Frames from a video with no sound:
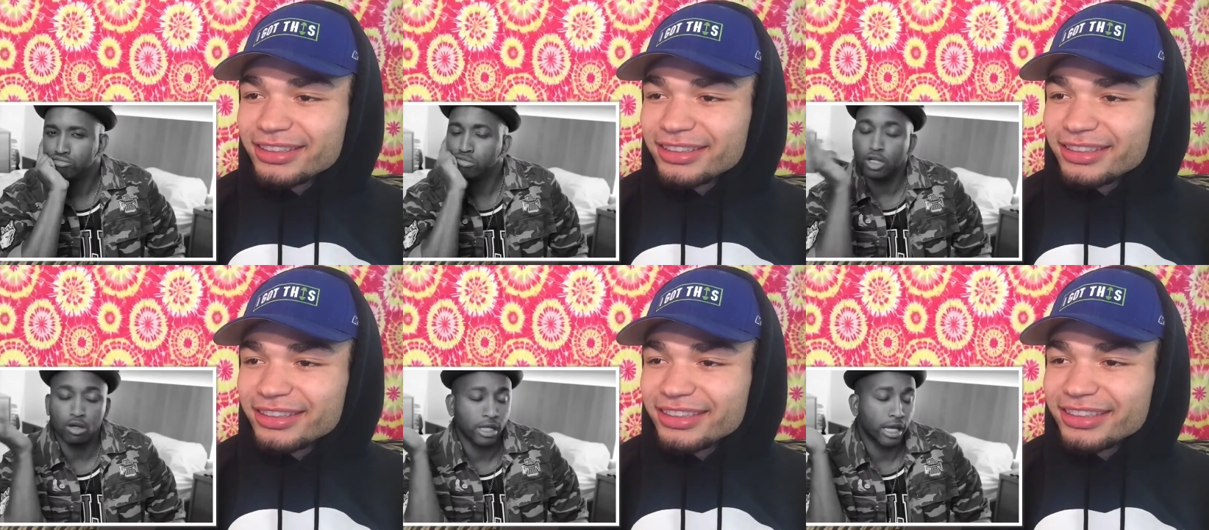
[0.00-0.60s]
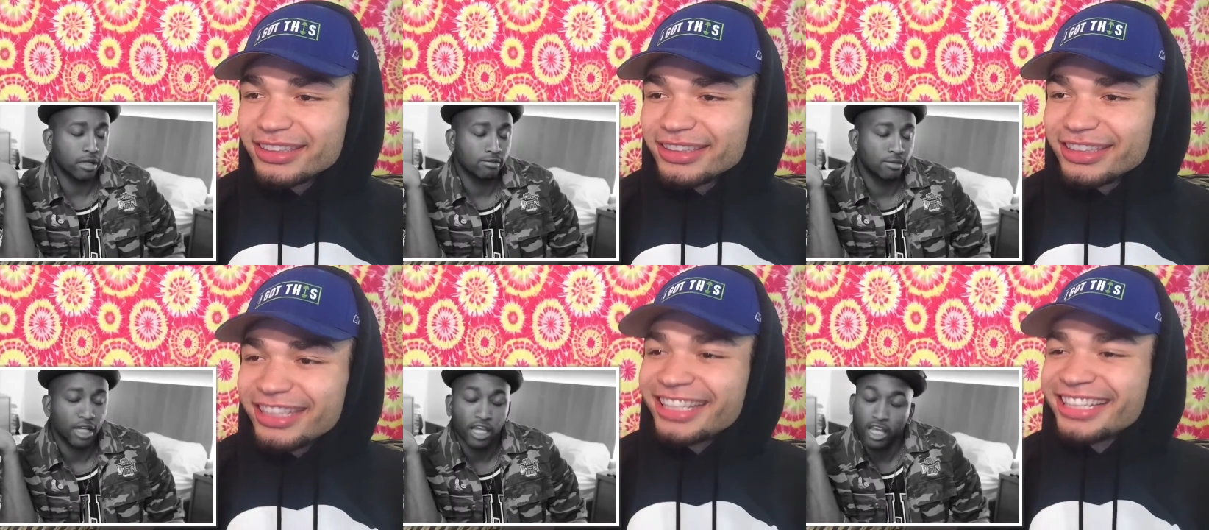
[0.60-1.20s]
Speaker 1: But okay,
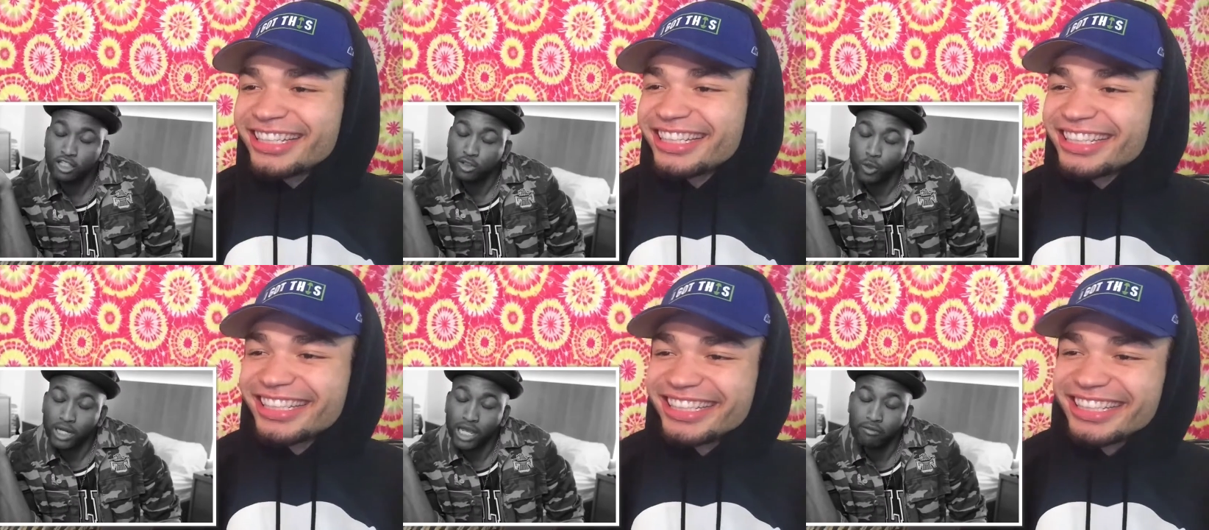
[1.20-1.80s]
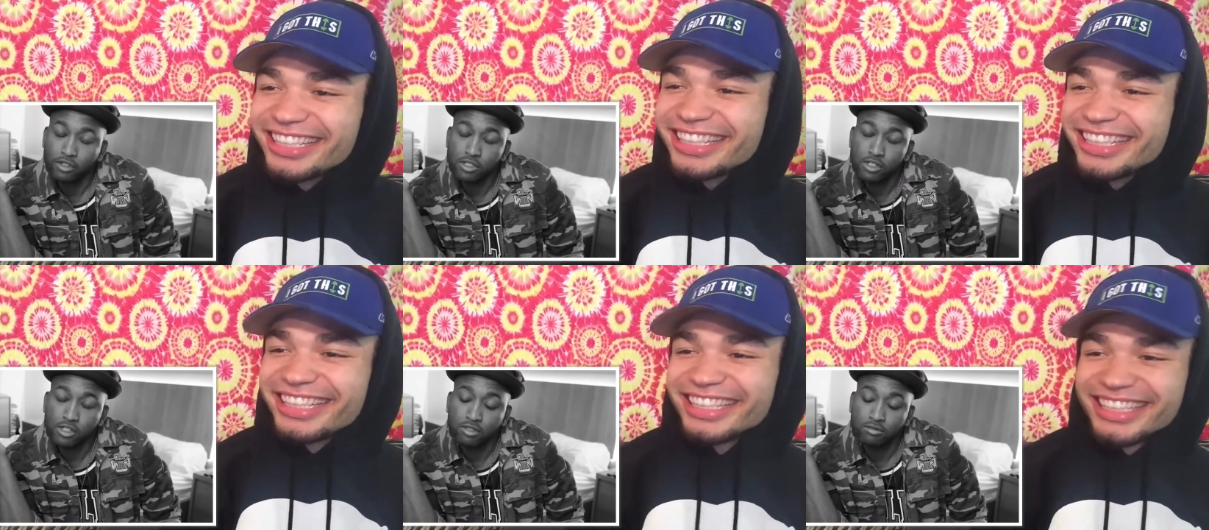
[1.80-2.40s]
it's
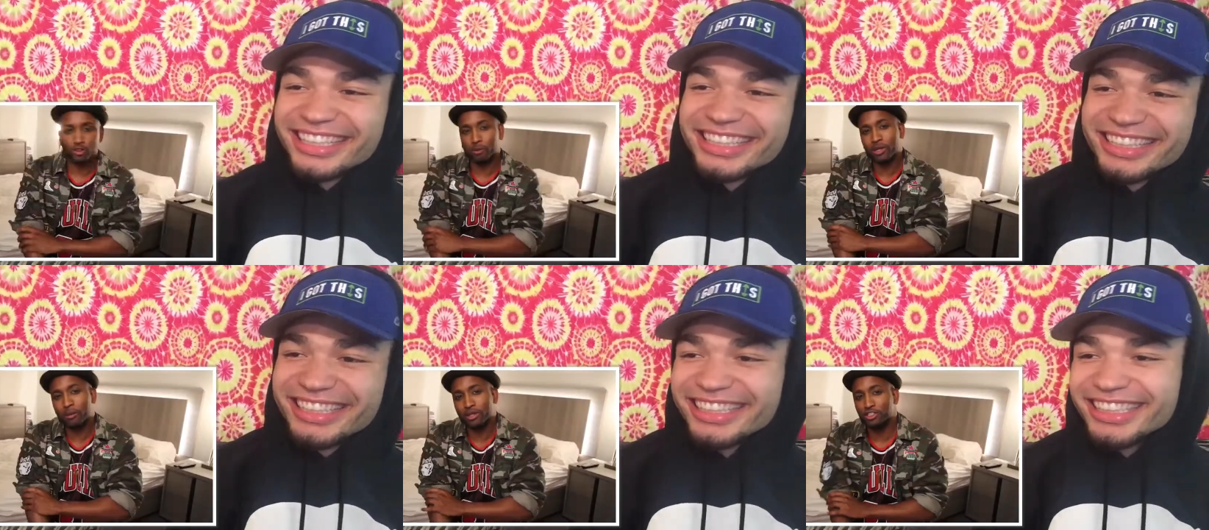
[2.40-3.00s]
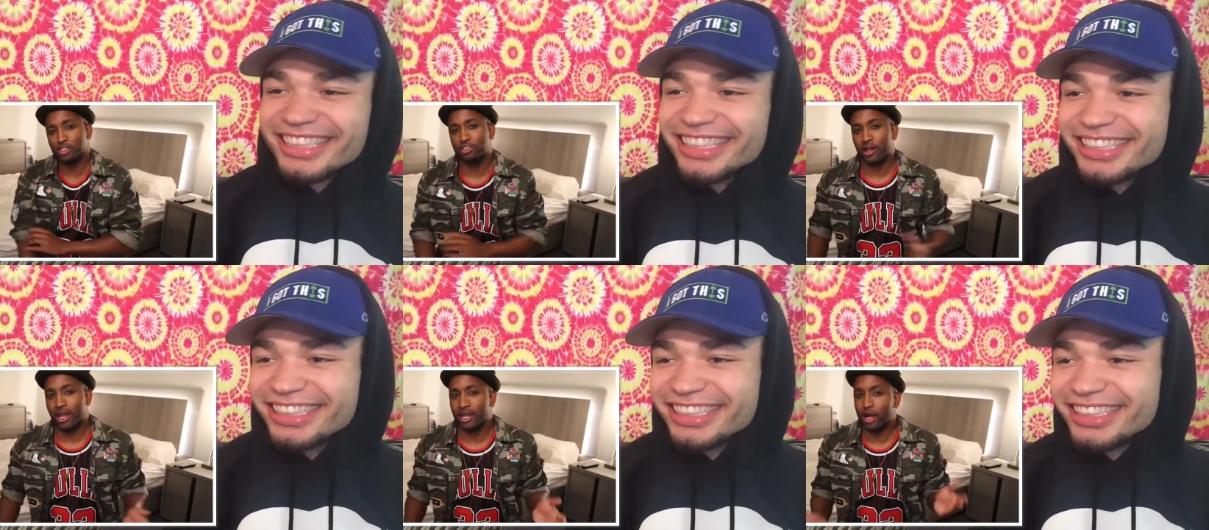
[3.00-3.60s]
whatever's. So me and Billie Jean start
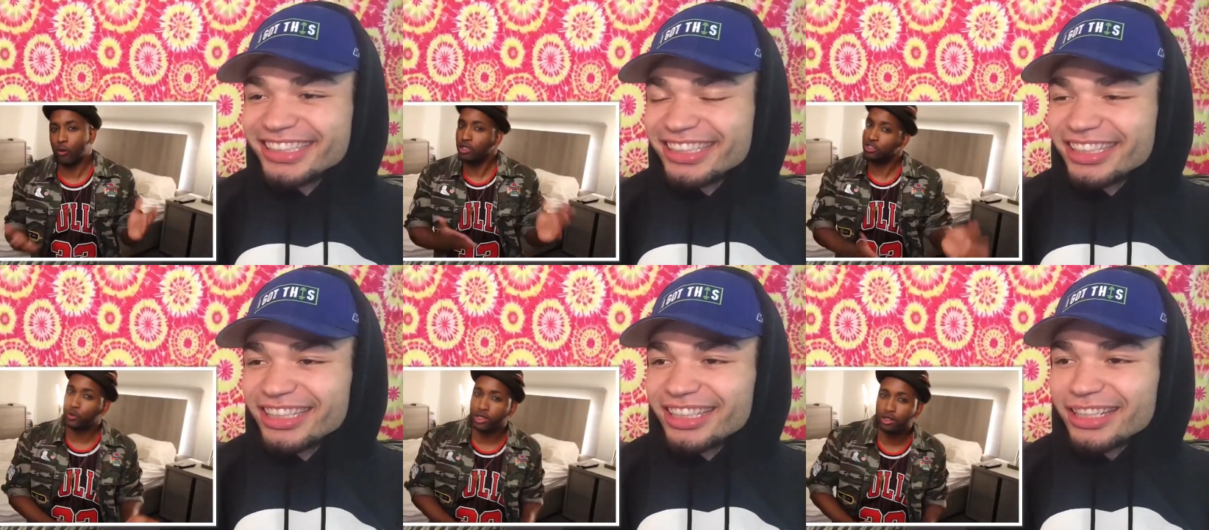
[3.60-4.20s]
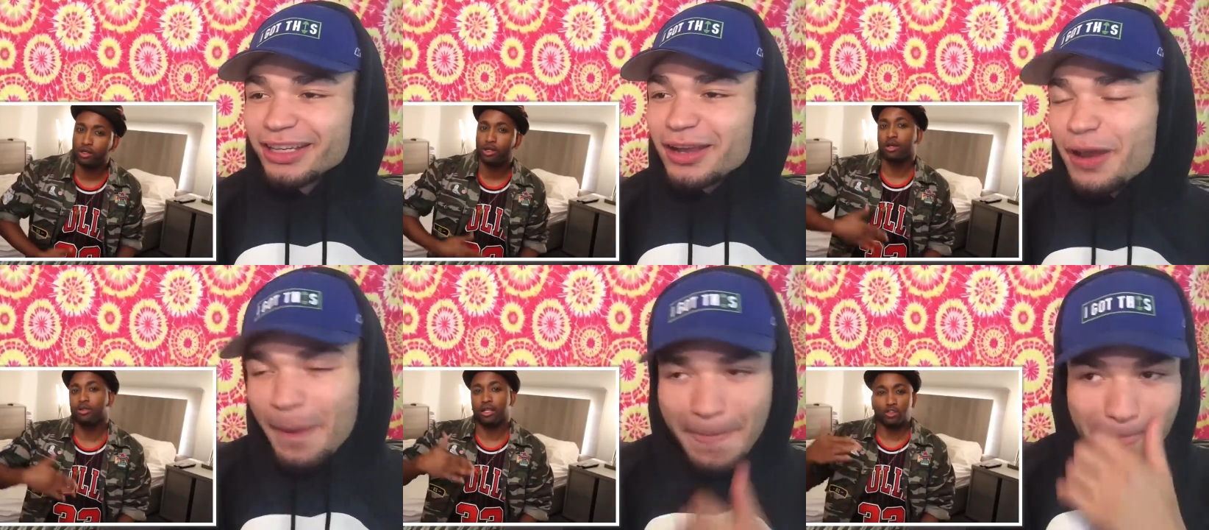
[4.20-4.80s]
hanging out once a week,
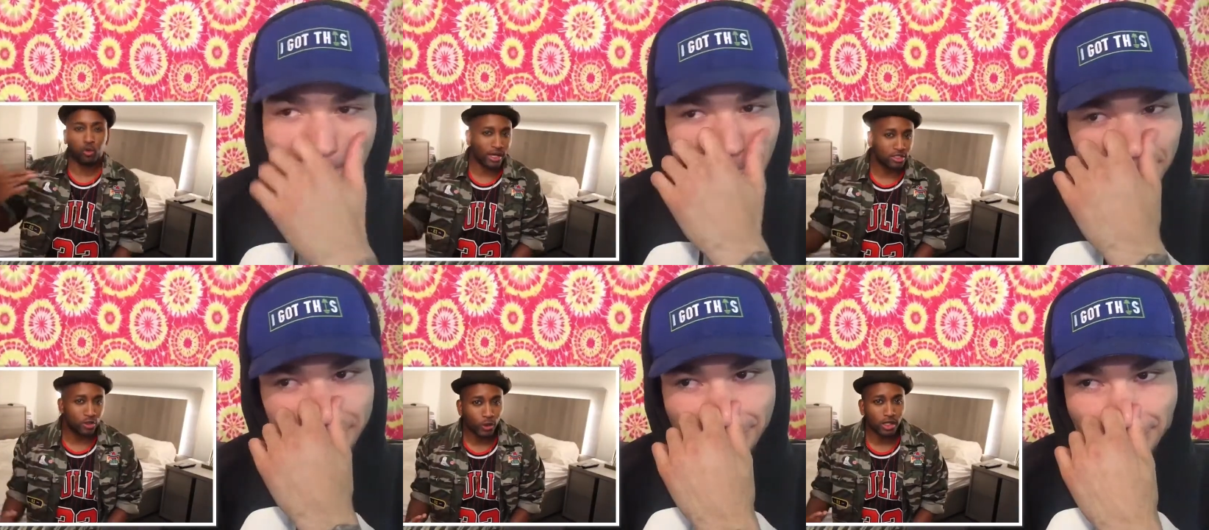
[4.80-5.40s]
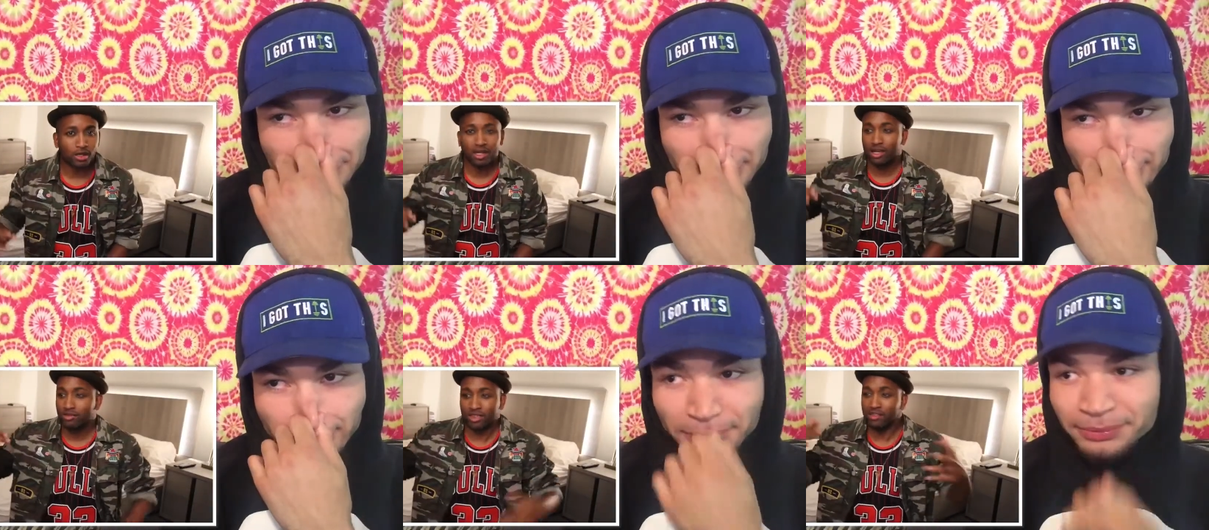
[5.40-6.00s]
then twice a week.
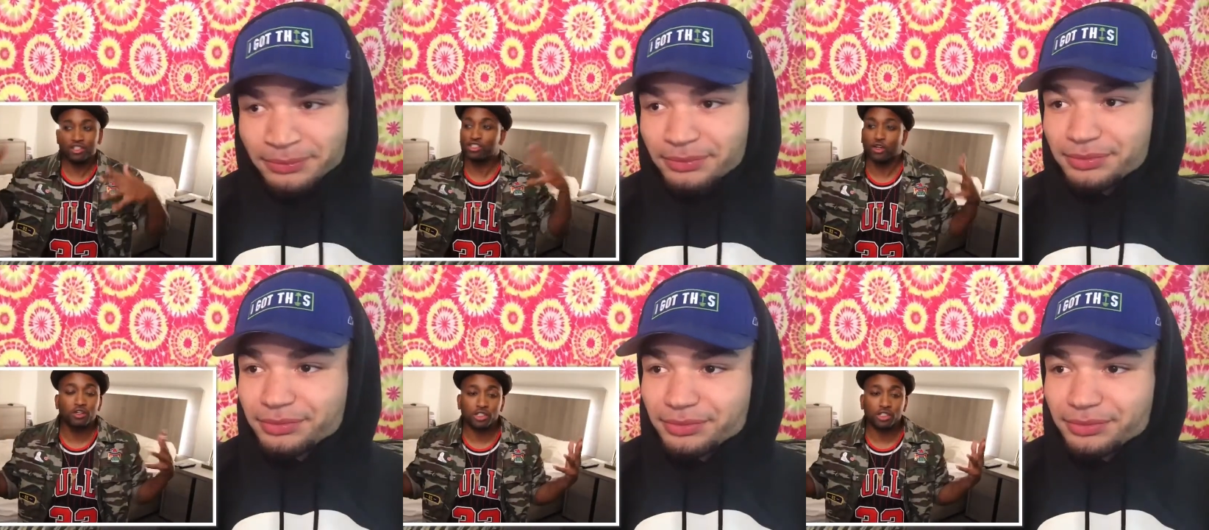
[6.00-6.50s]
Then this turns